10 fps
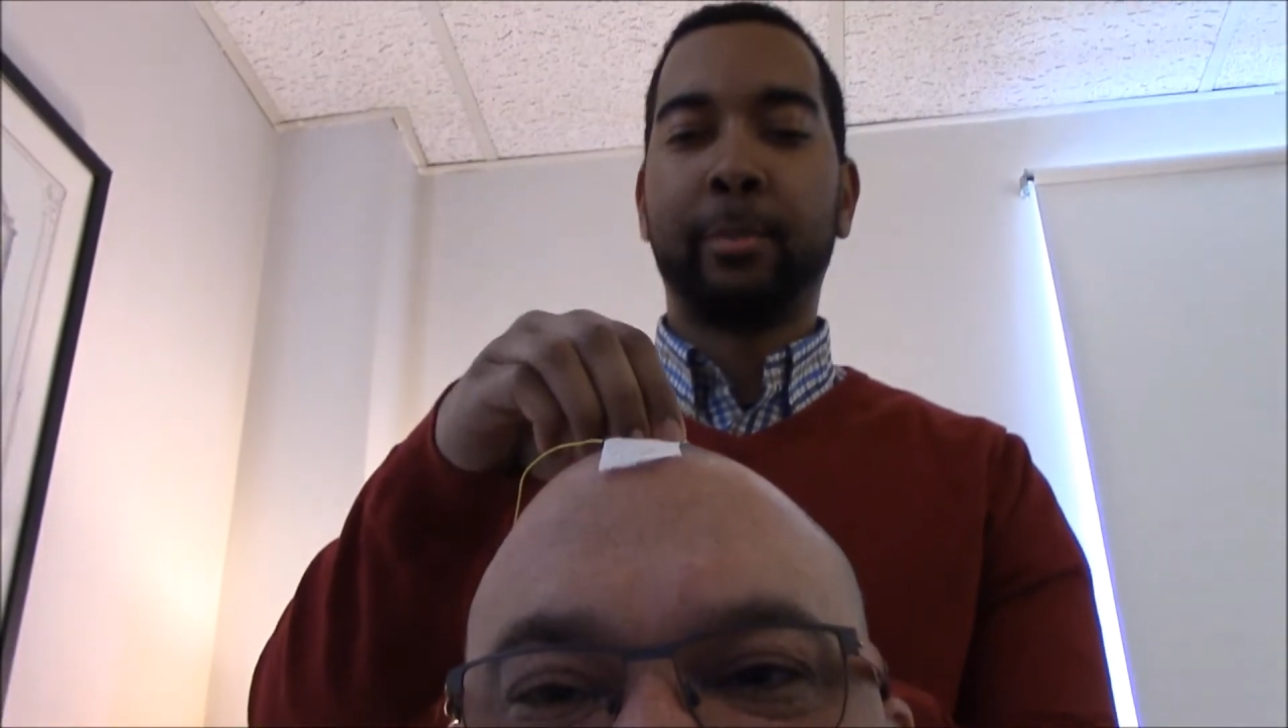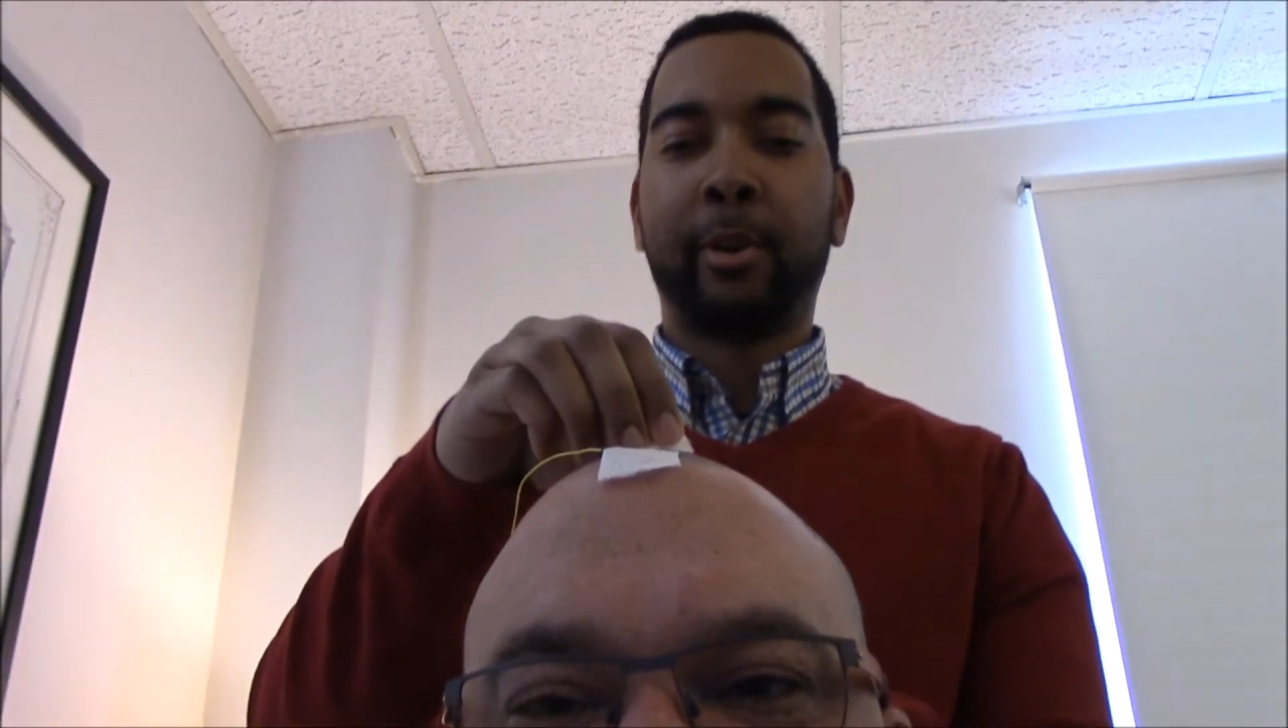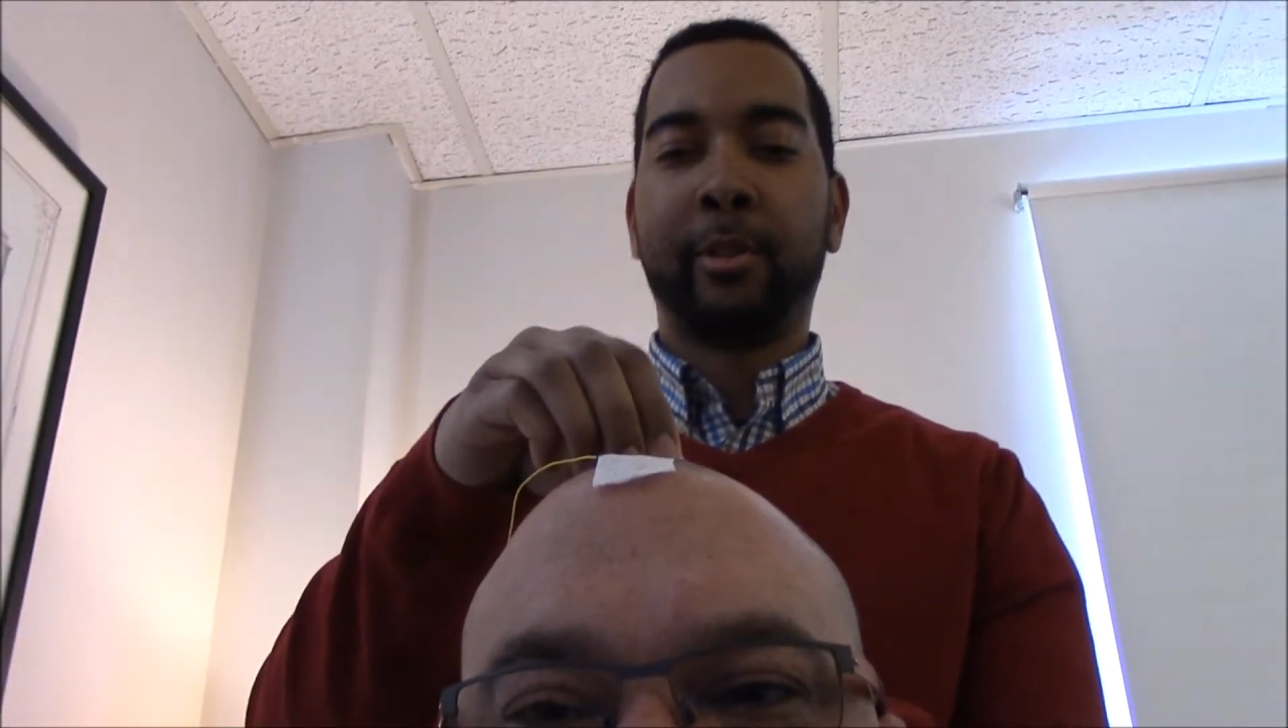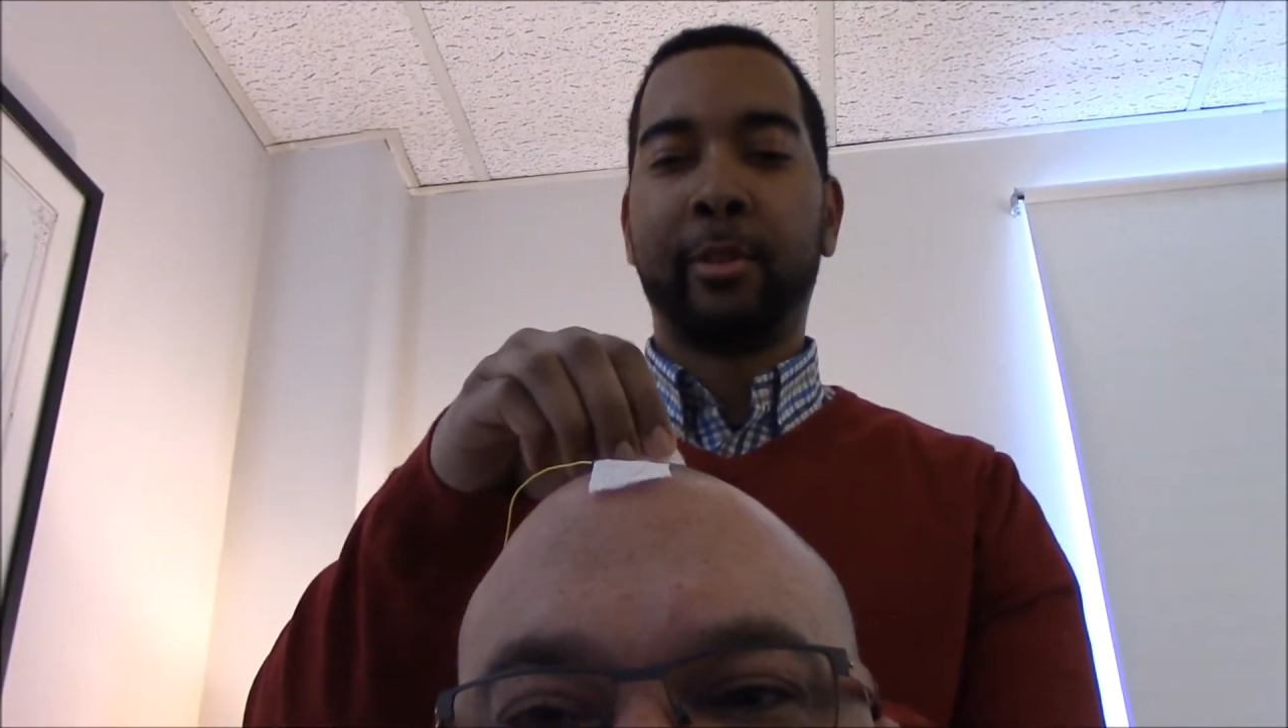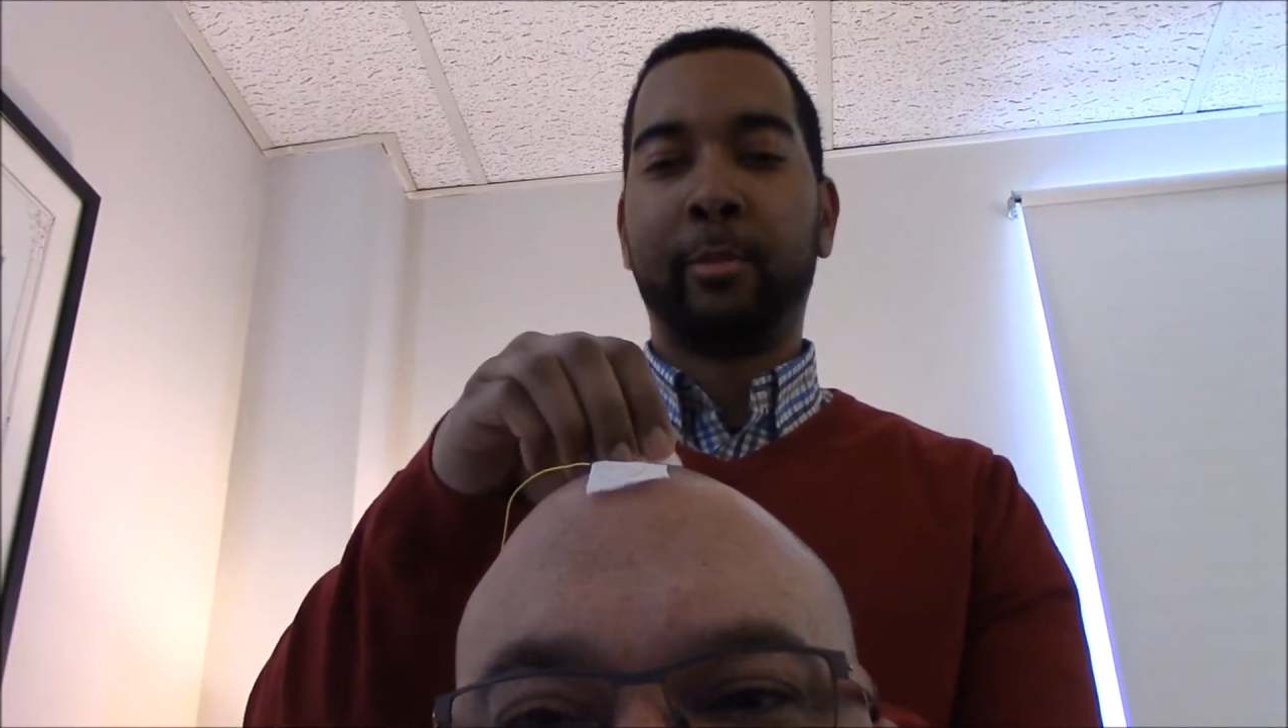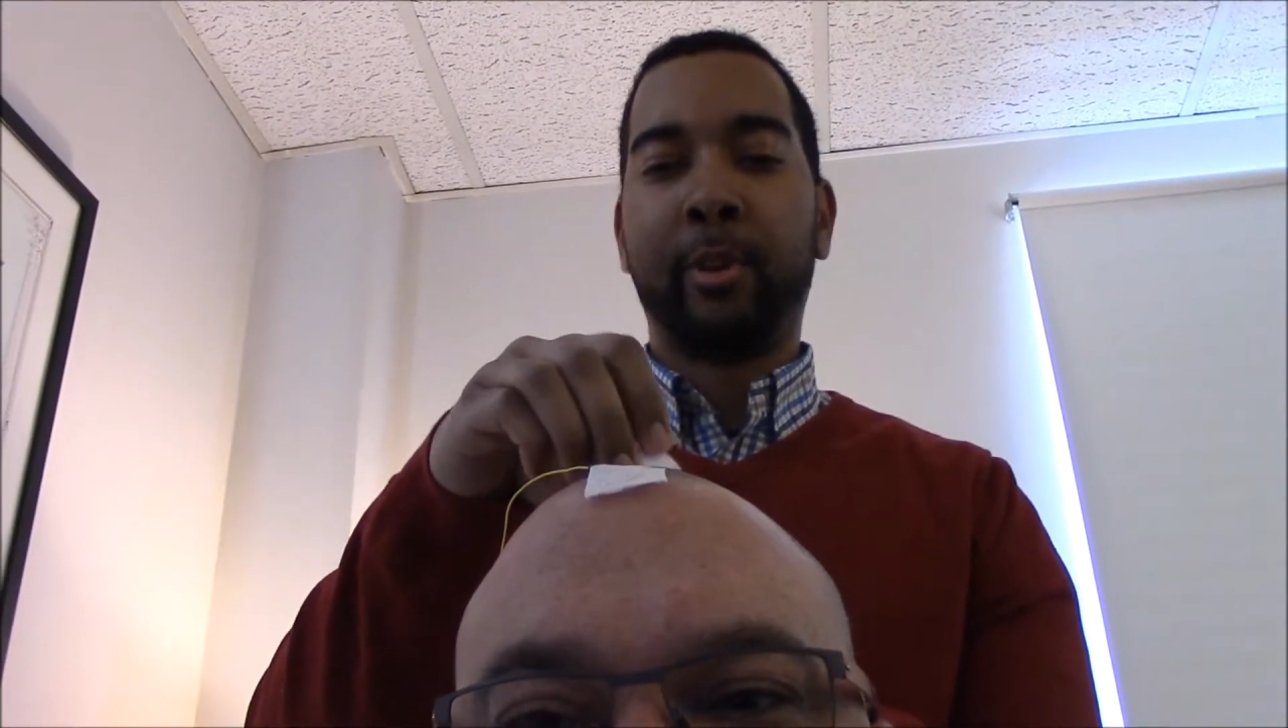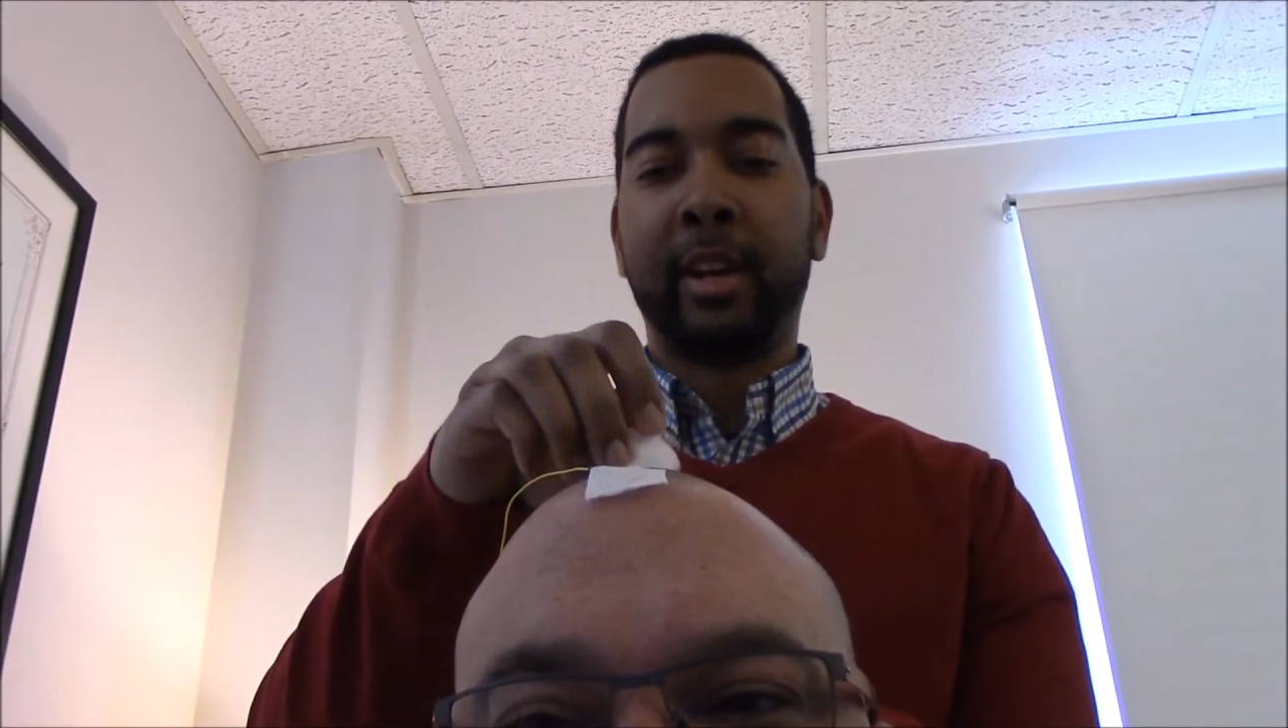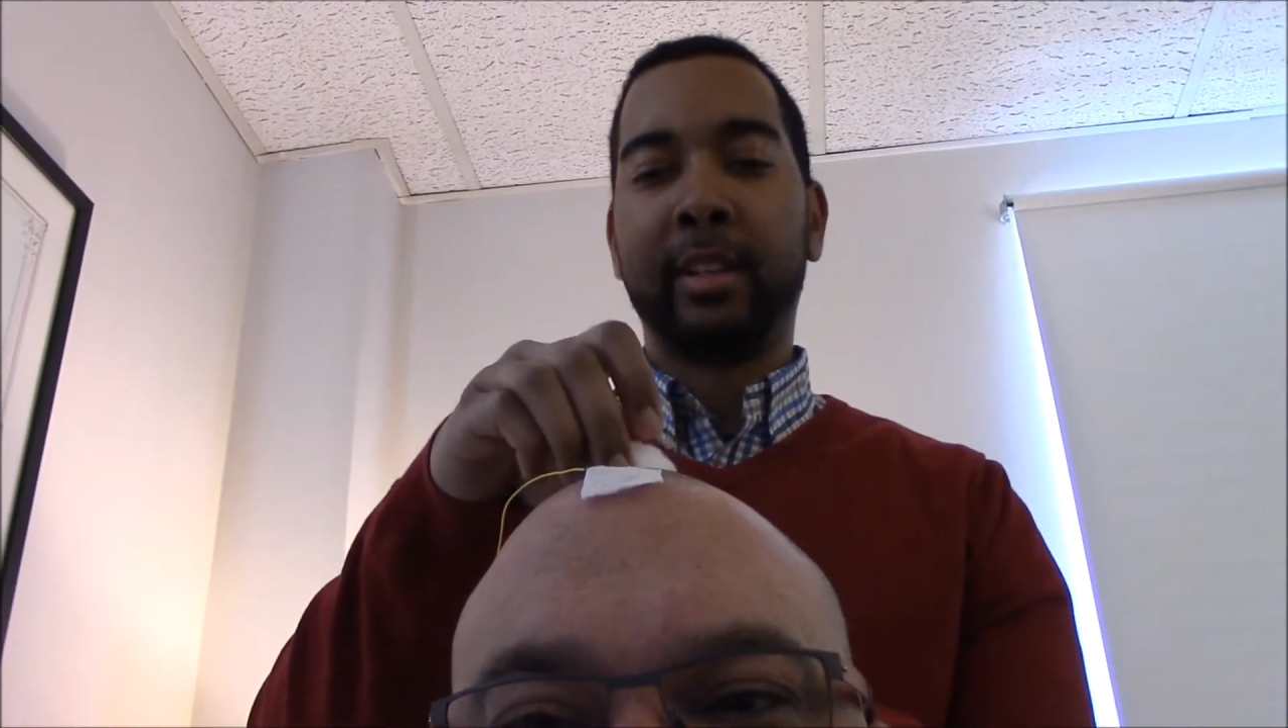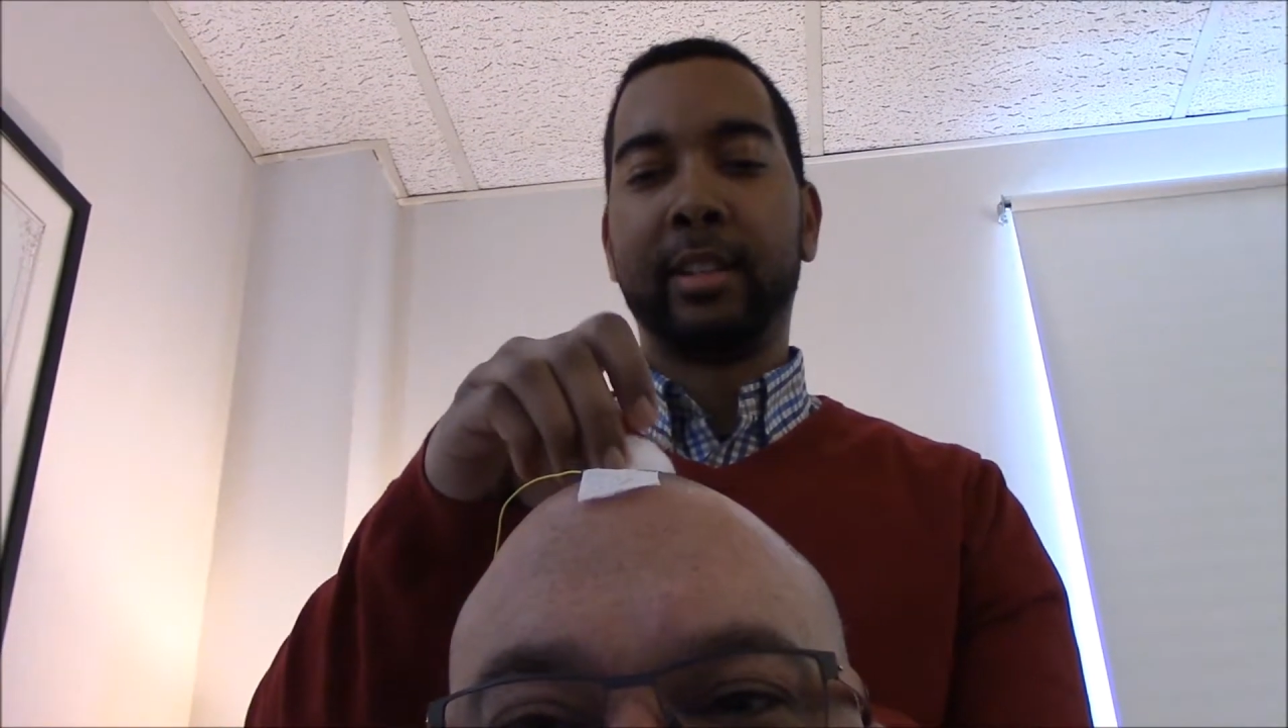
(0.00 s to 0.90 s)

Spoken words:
part of the brain